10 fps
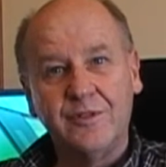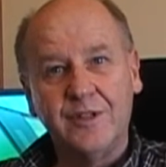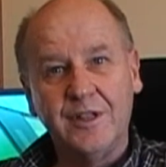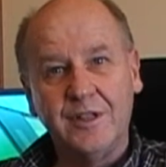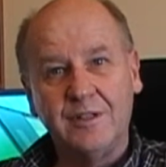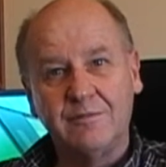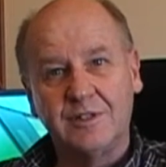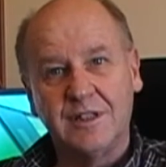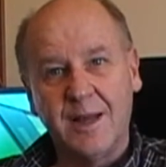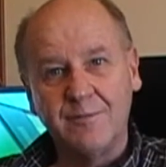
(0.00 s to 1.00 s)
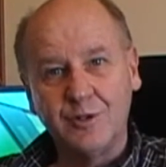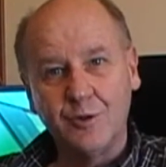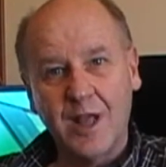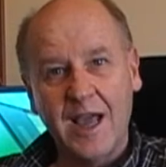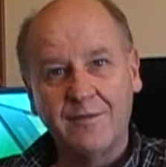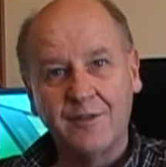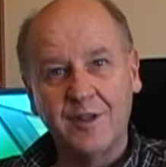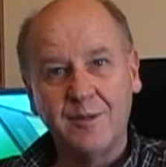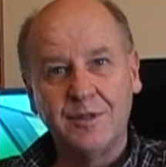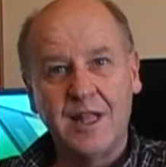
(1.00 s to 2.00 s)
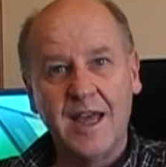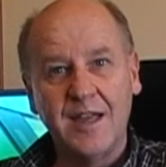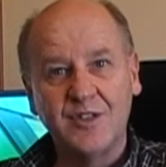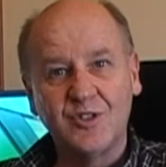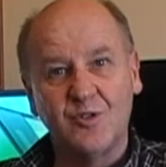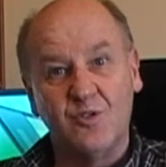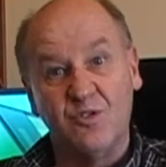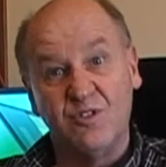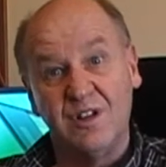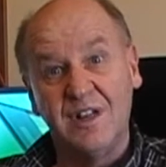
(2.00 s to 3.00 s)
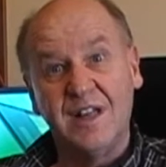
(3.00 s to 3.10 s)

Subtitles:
the clubs look after their players, or